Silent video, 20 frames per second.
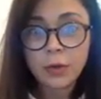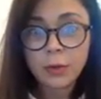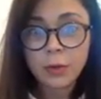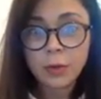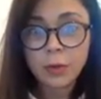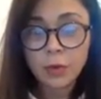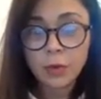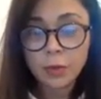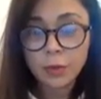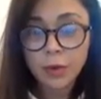
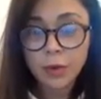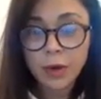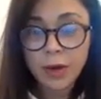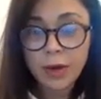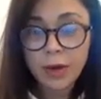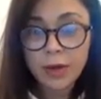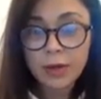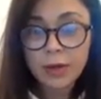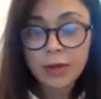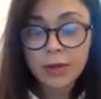moral
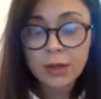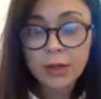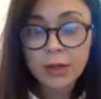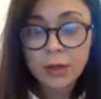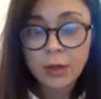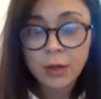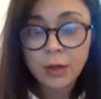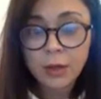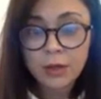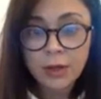praise
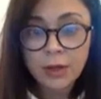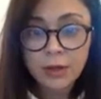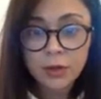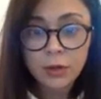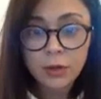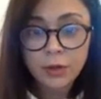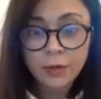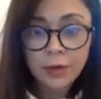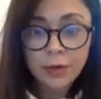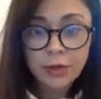with
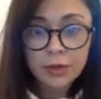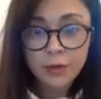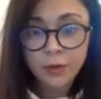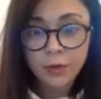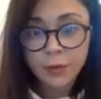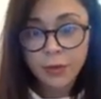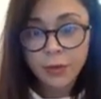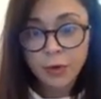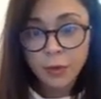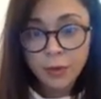textual evidence
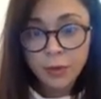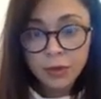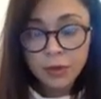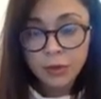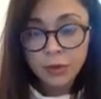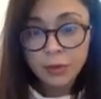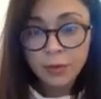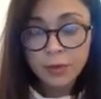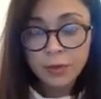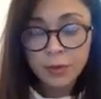from your
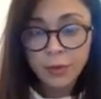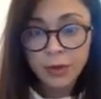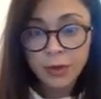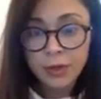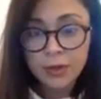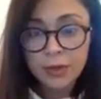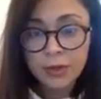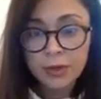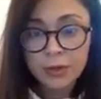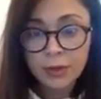original
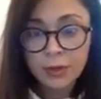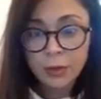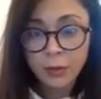response,